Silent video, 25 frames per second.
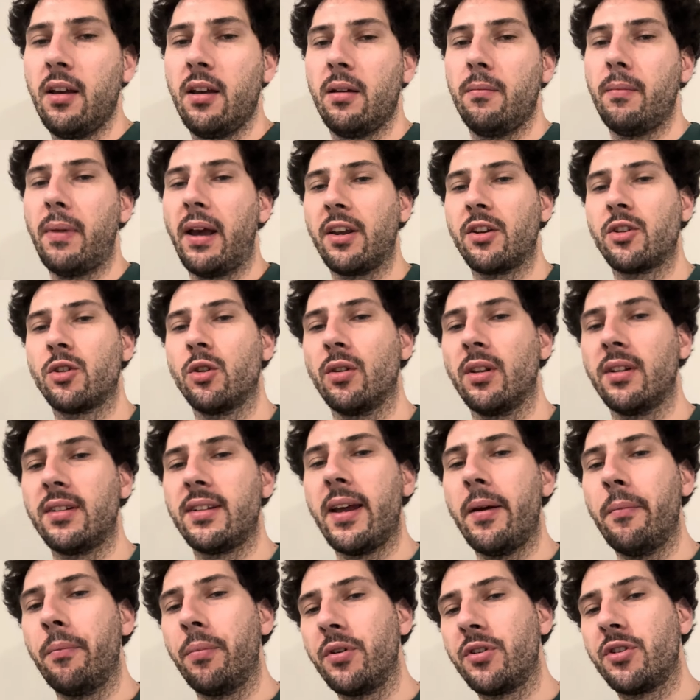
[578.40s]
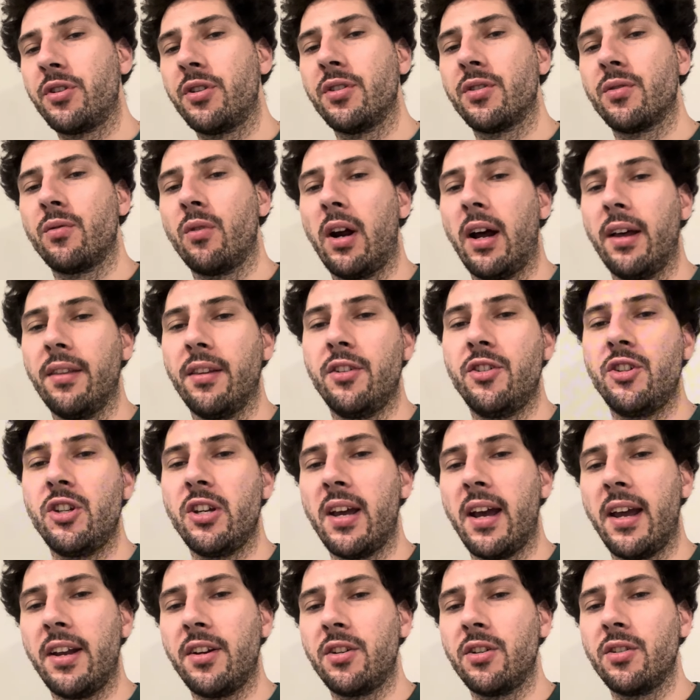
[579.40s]
Make sure the temperature's right, the
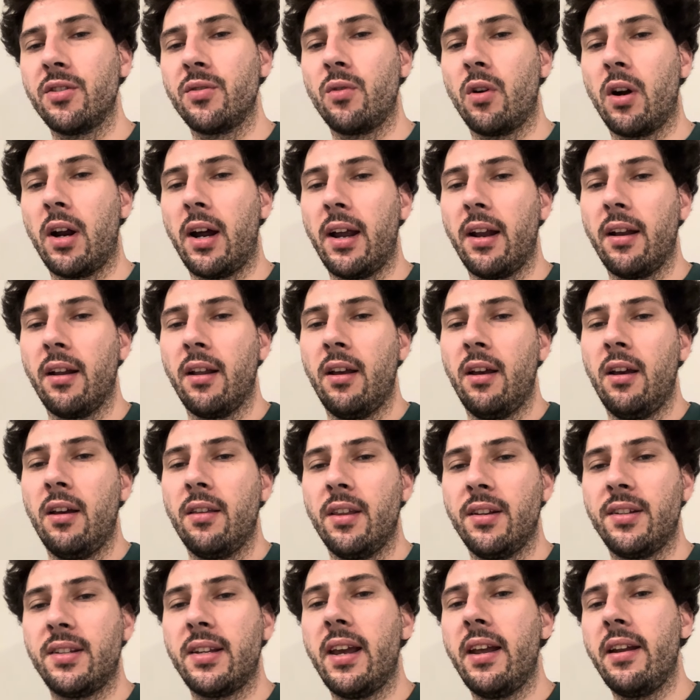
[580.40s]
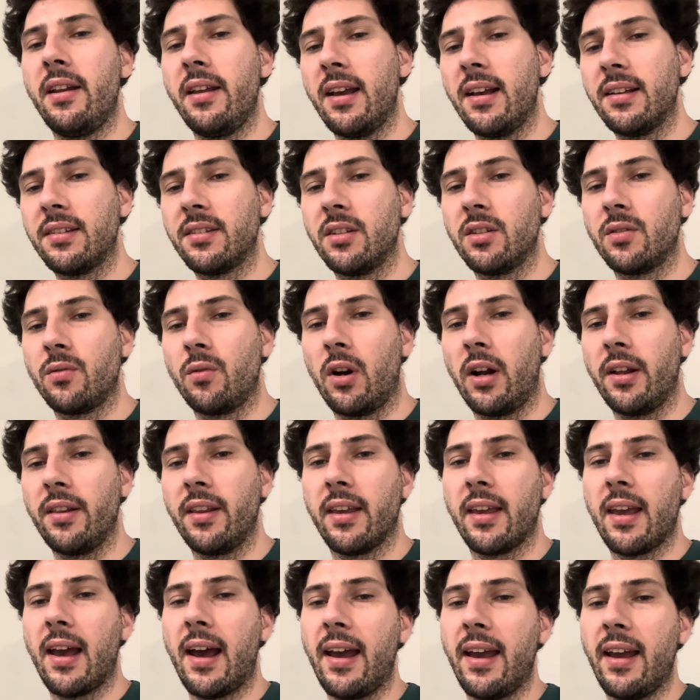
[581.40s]
GH is right, the TDS is right, the
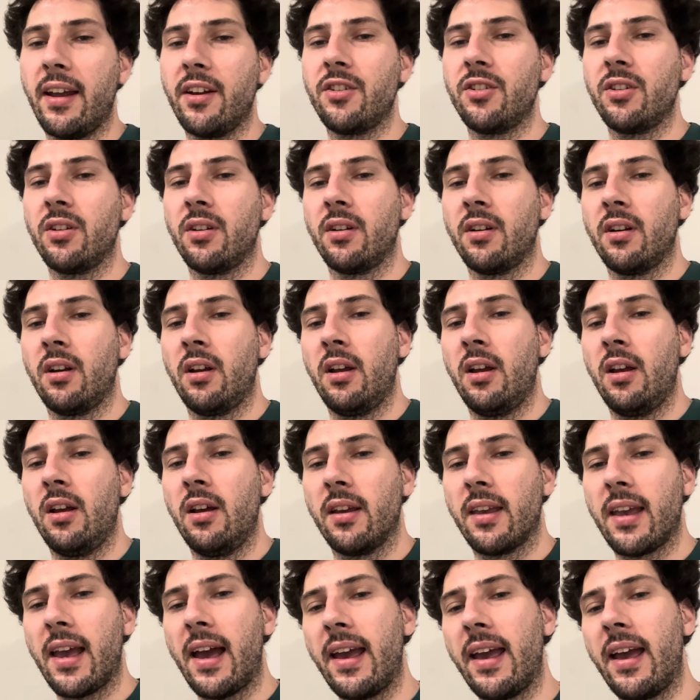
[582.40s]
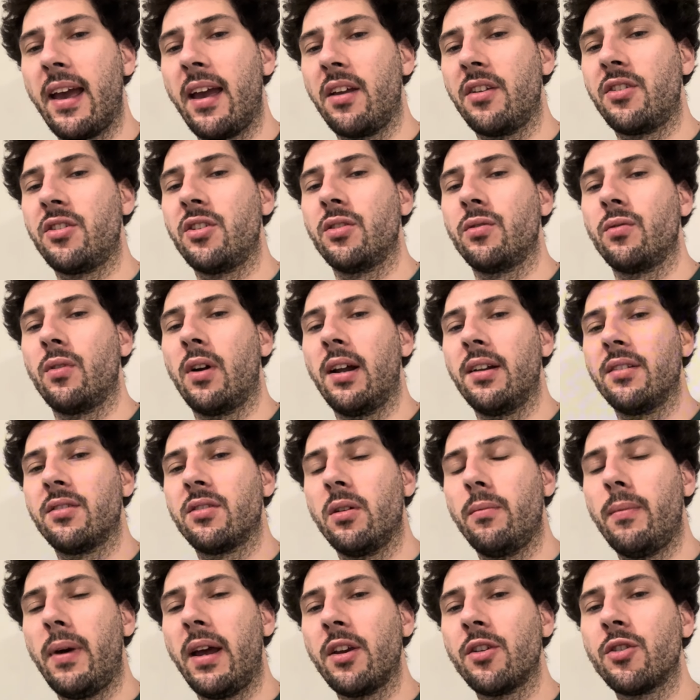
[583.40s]
KH is right.
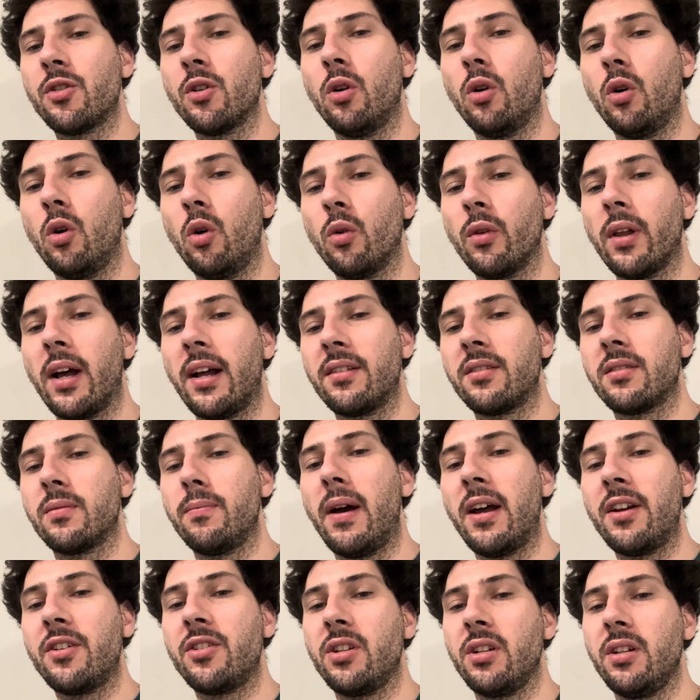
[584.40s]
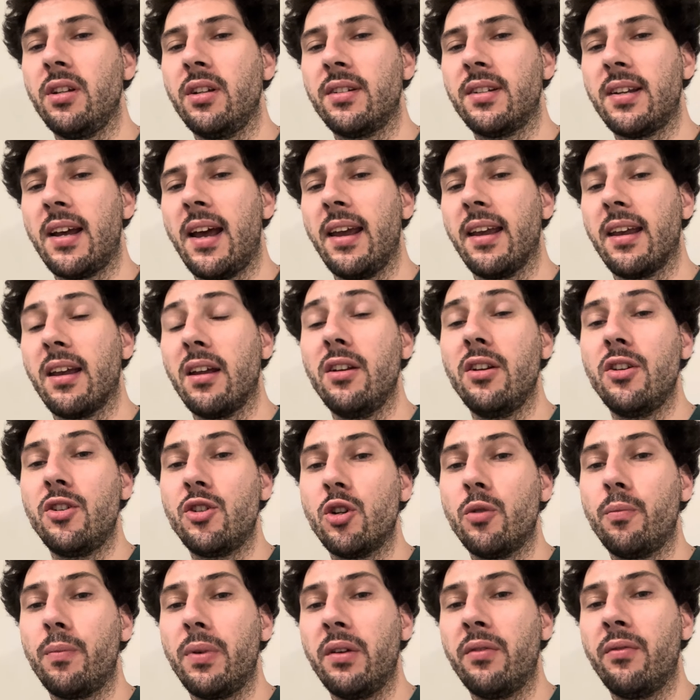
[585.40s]
So make sure all that's matching your tank, and you
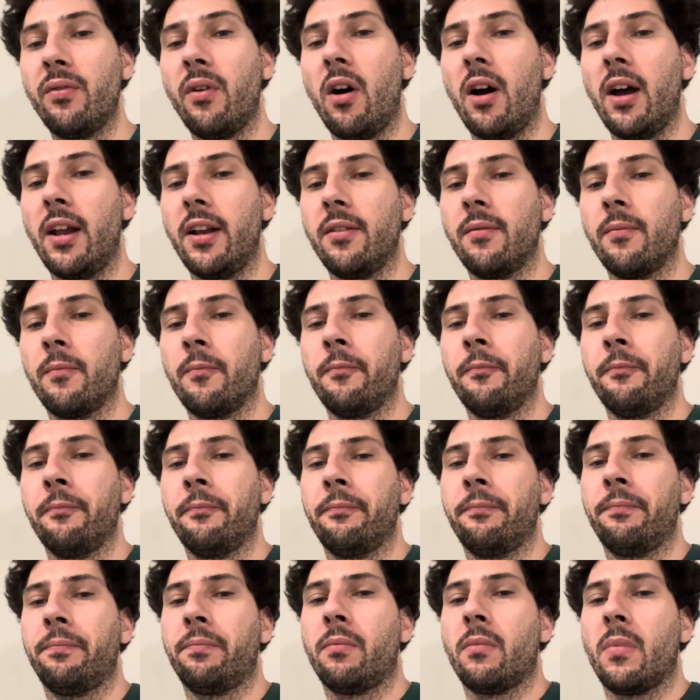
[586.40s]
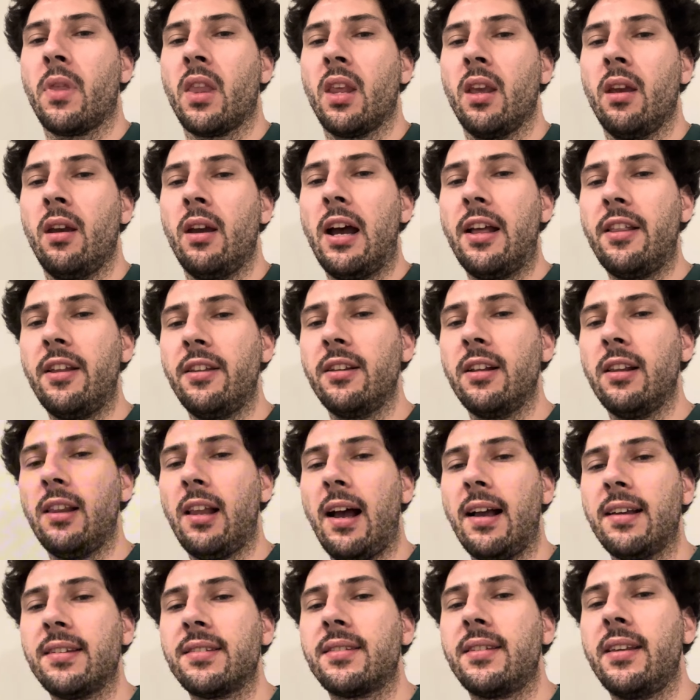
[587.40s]
should be fine. And then the
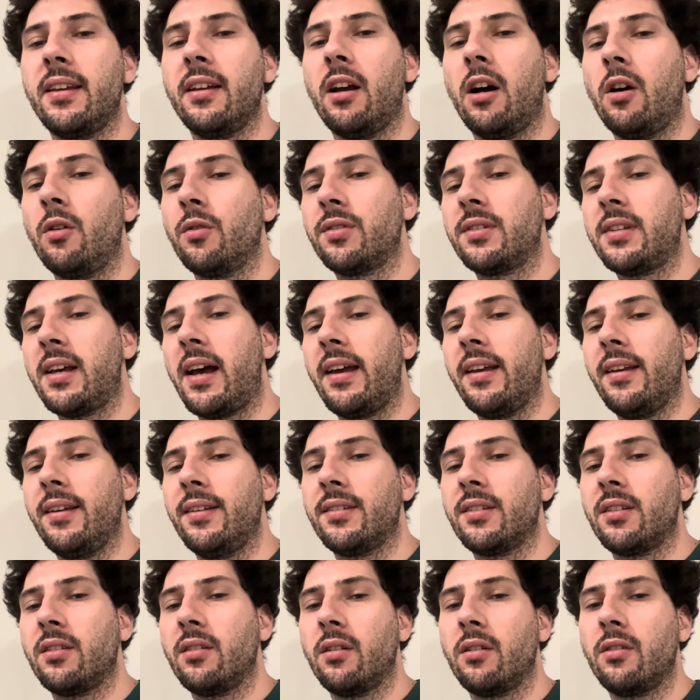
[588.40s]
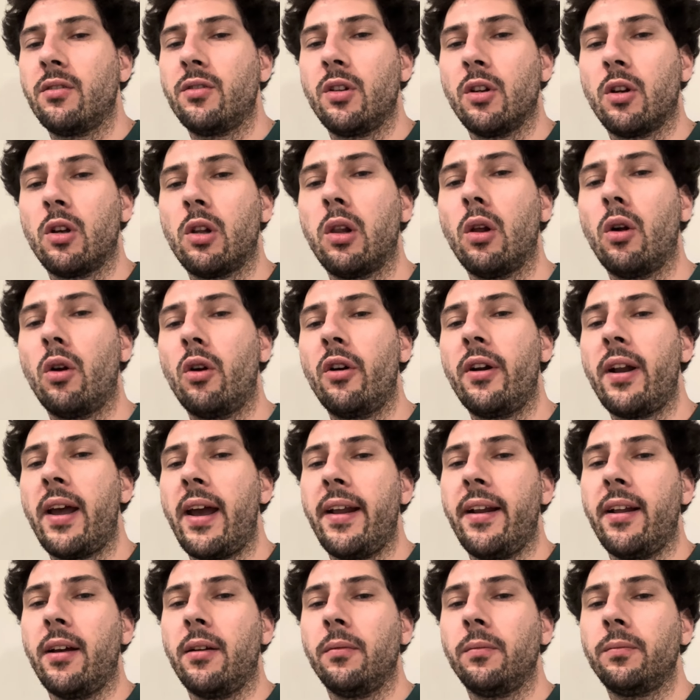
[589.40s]
last thing I'll say is the
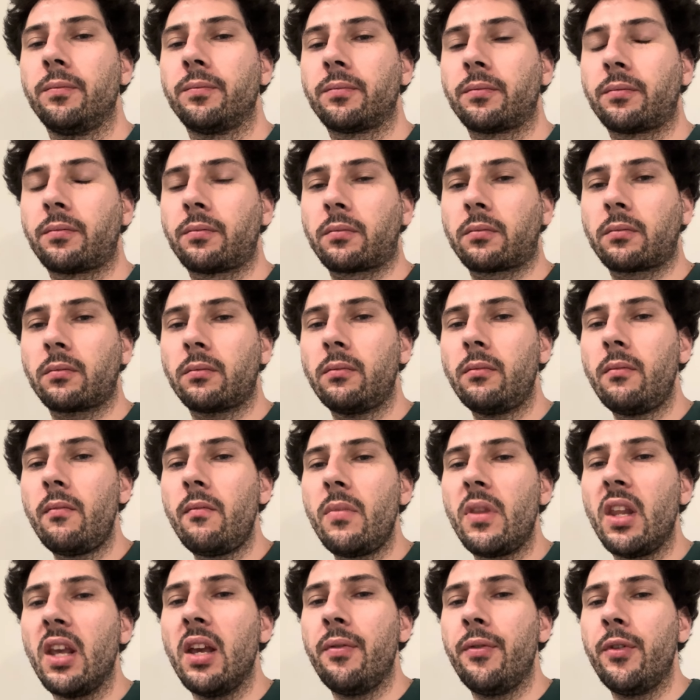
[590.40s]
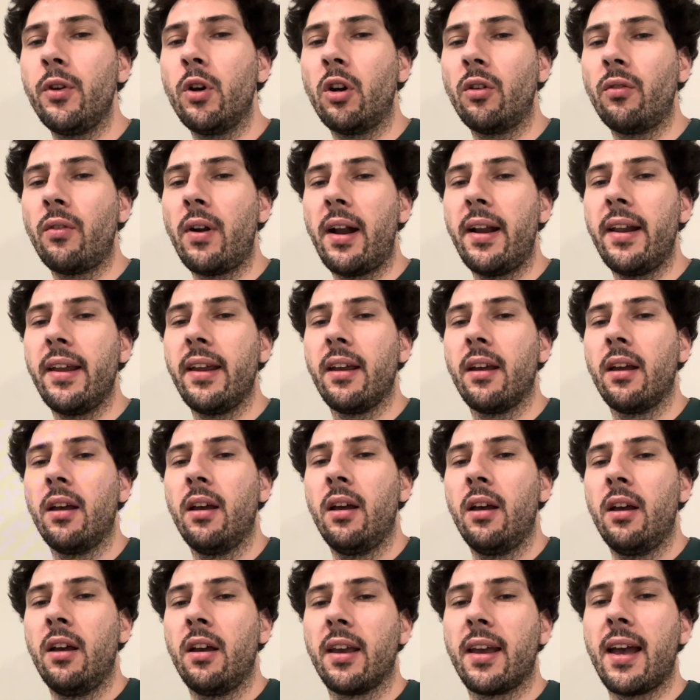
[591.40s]
chlorinator. If you're running
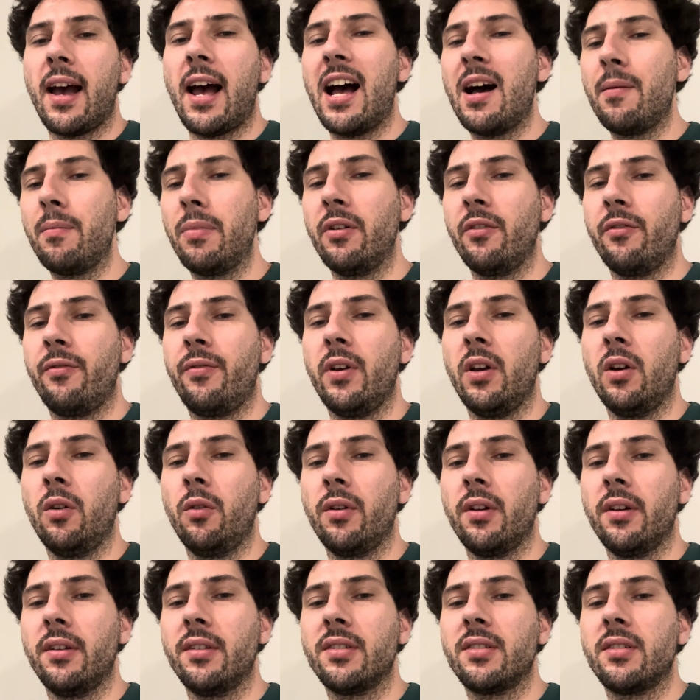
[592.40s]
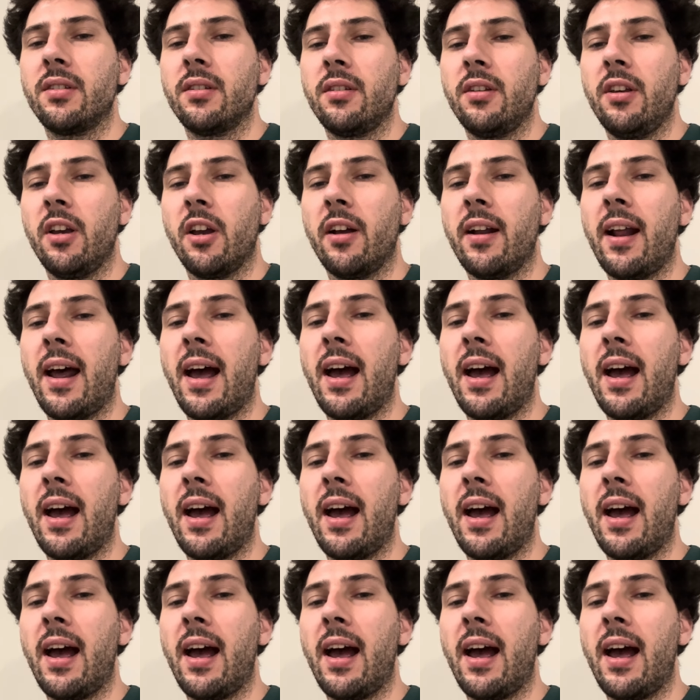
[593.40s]
carbon filters, you're going to